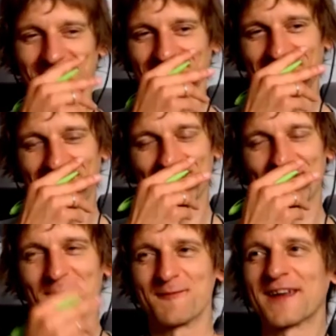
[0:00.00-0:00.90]
Very
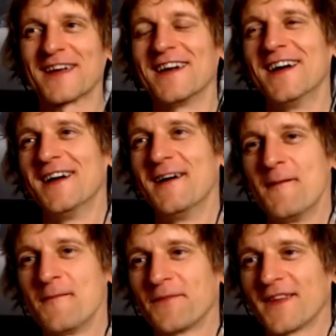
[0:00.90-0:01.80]
cool topic.
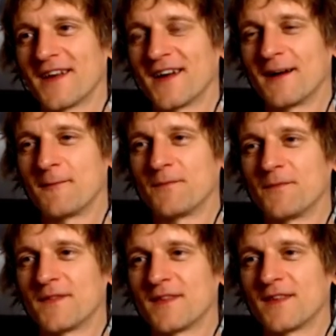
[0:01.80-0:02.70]

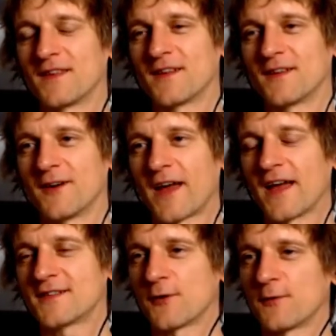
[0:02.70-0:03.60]

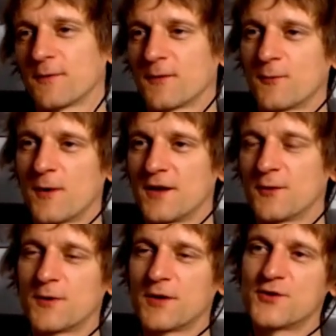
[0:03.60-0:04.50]
Okay, so when
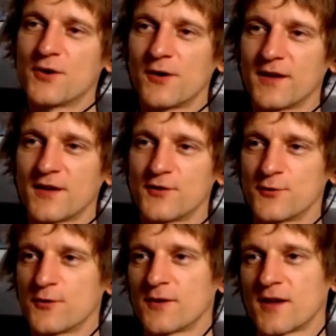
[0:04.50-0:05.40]
you joined the
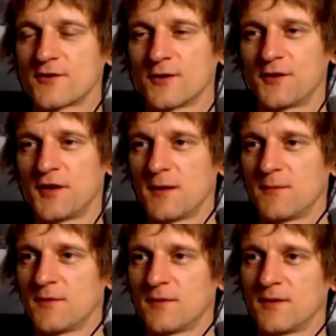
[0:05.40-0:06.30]
junior national
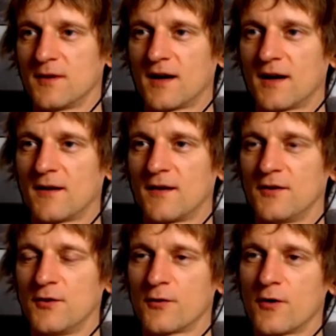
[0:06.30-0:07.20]
team,
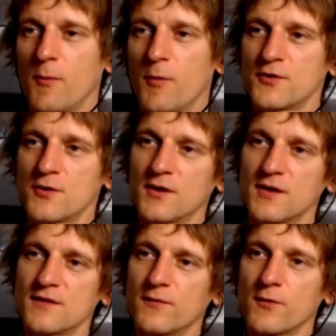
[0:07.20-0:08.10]
your
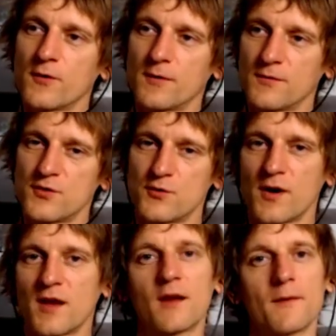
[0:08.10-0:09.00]
opportunities for
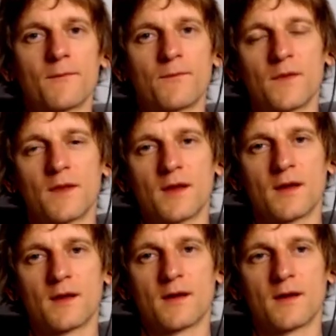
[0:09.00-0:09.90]
training
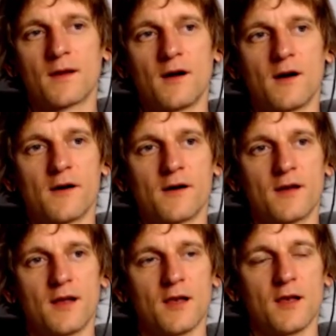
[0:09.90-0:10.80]
are
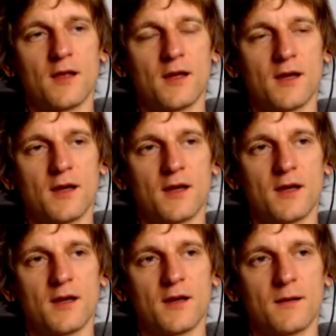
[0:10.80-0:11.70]
a
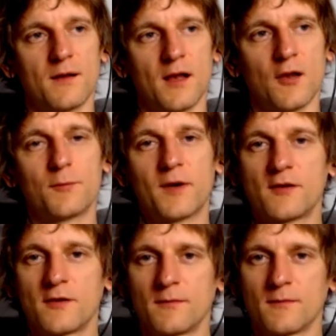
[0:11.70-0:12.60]
lot
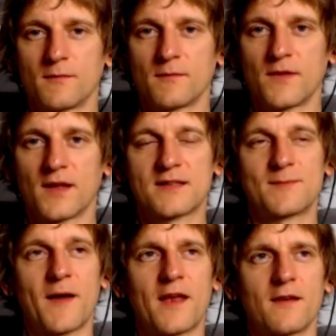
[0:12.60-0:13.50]
better. They
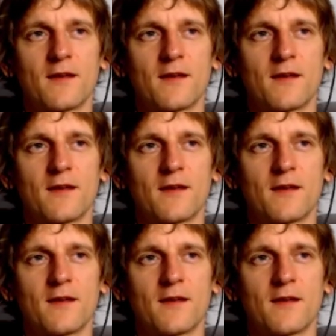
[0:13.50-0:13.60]
expand.